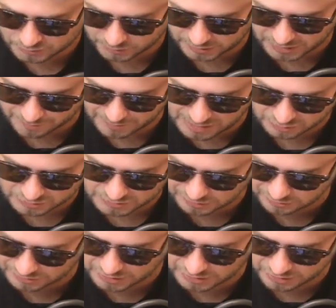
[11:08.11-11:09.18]
So we got a mouse
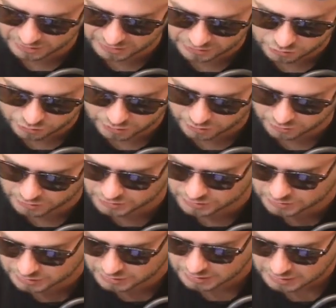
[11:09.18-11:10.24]
down here. I can trigger
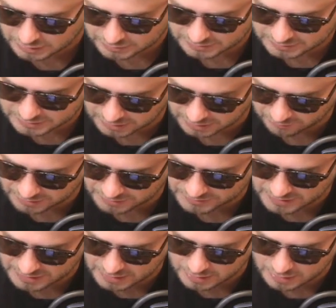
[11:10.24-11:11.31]
this this guy right
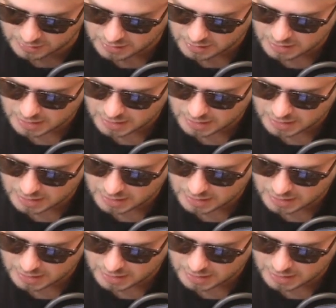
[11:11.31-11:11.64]
there.